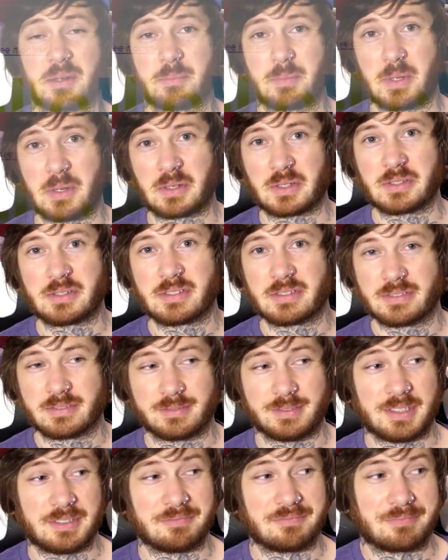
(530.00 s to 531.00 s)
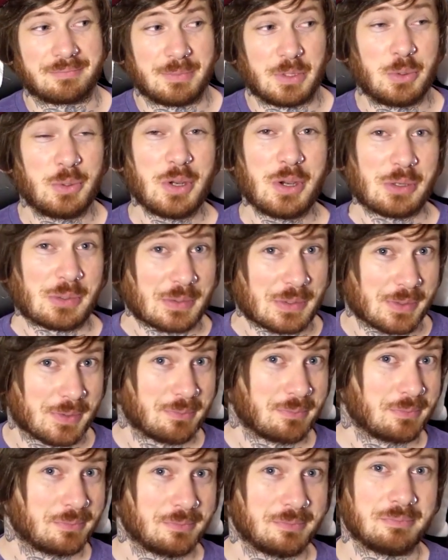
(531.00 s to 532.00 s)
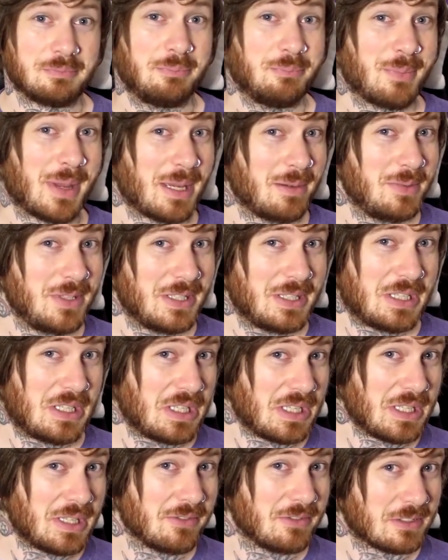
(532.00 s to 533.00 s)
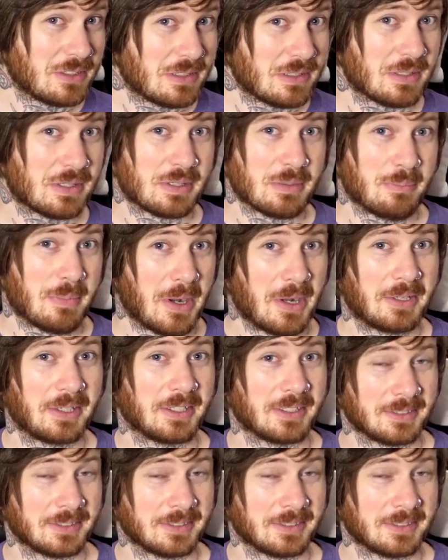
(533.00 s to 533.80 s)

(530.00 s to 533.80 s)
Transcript: books. And who knows, maybe even some manga.